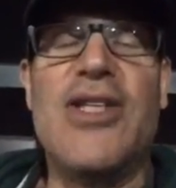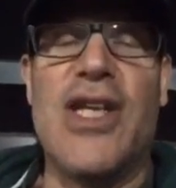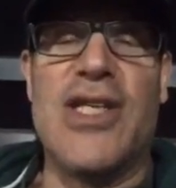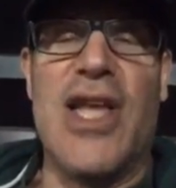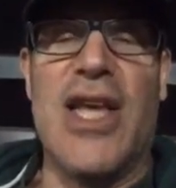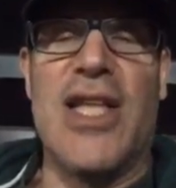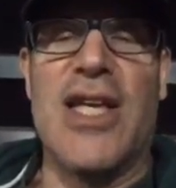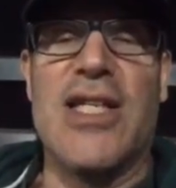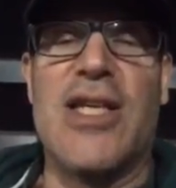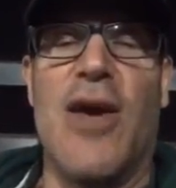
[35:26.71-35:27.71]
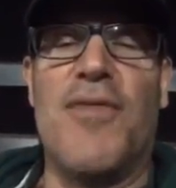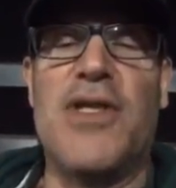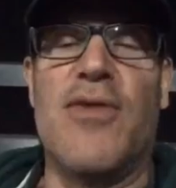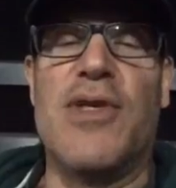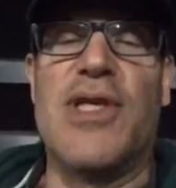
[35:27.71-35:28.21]
She doesn't like taking
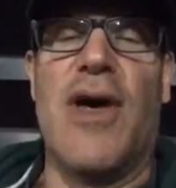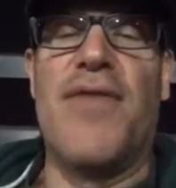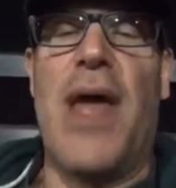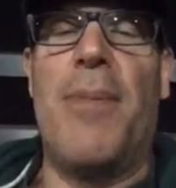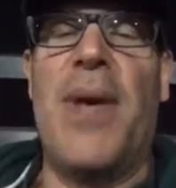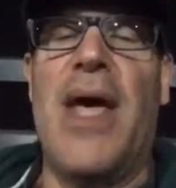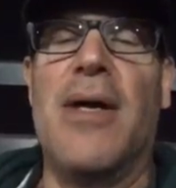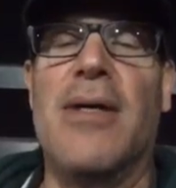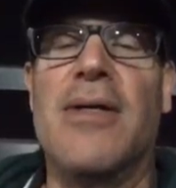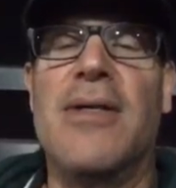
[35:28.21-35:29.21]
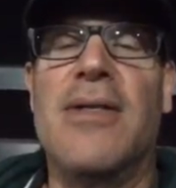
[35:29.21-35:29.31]
selfies of herself that pale.